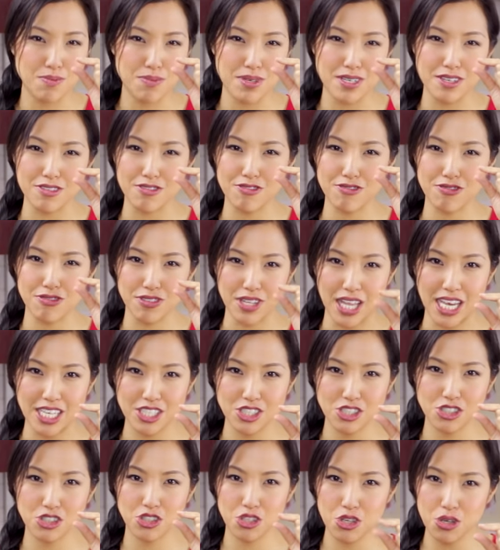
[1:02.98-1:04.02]
a bit of
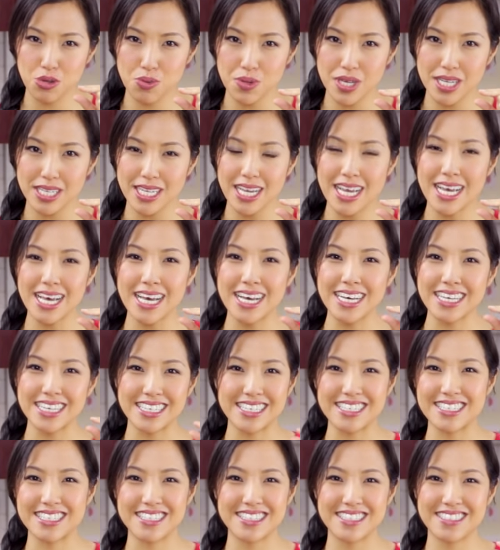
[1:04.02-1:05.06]
flesh to it
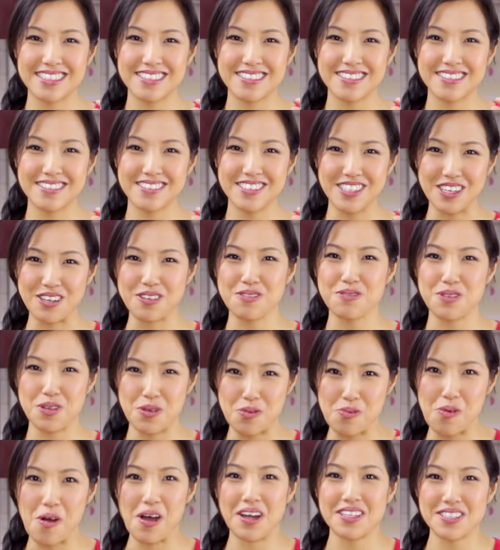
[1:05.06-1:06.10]
because, you know, we
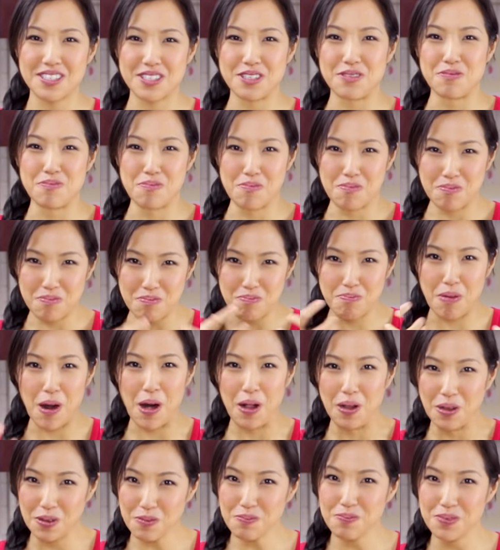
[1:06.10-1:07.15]
want some
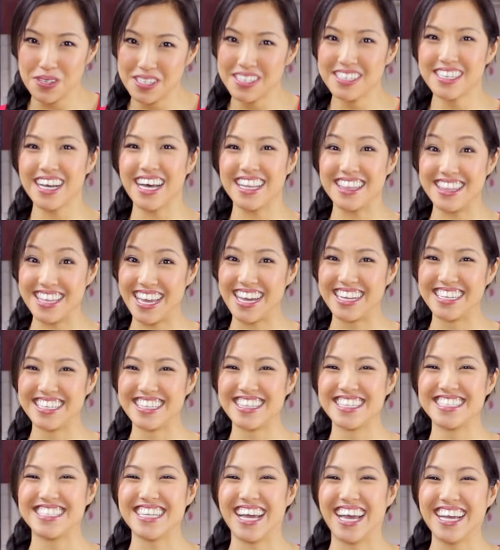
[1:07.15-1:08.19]
pulp at the end of
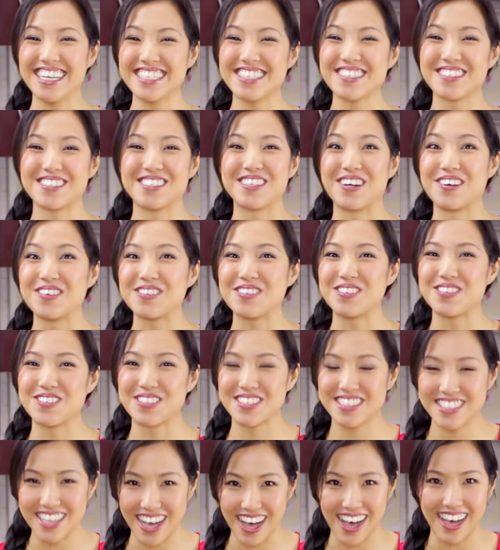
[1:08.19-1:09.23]
the day, so don't
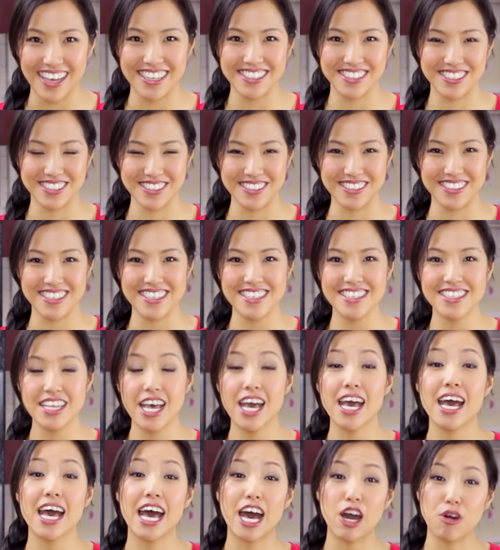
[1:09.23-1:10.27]
use Thai chilies.
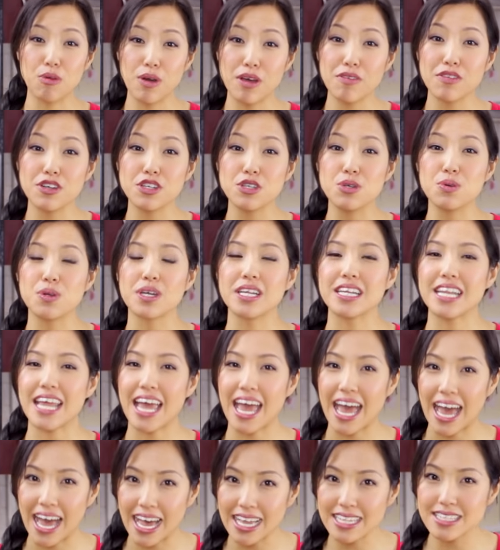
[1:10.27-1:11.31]
However, you can
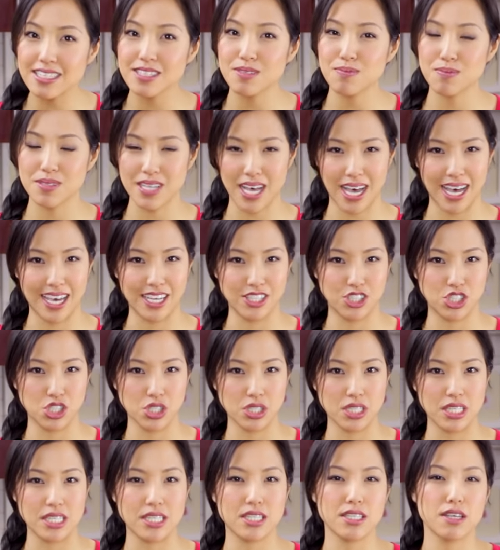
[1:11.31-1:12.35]
add some Thai
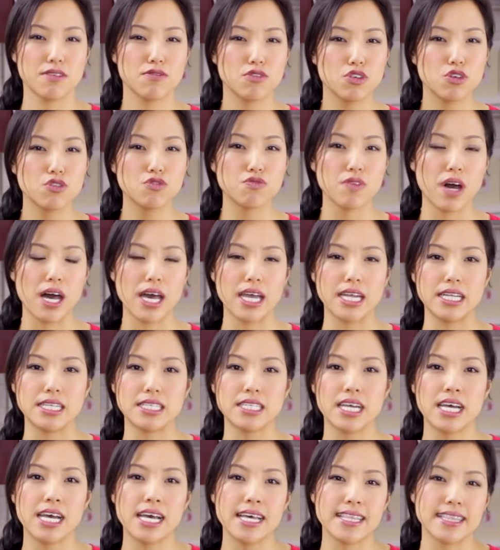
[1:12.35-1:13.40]
chilies if you
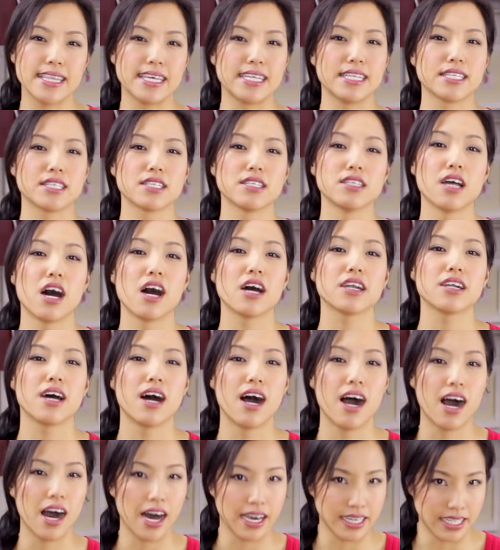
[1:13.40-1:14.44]
find that it's not
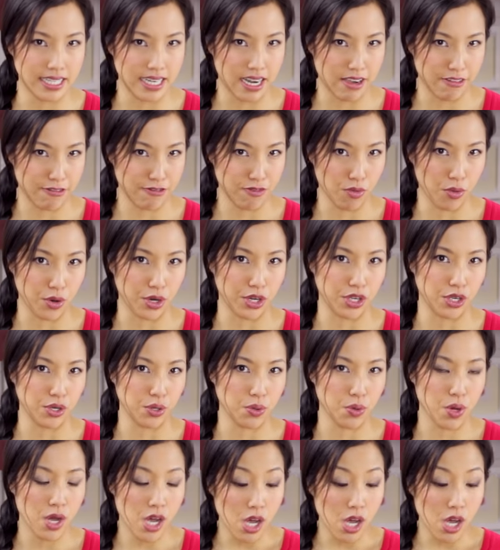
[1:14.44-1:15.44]
hot enough for you.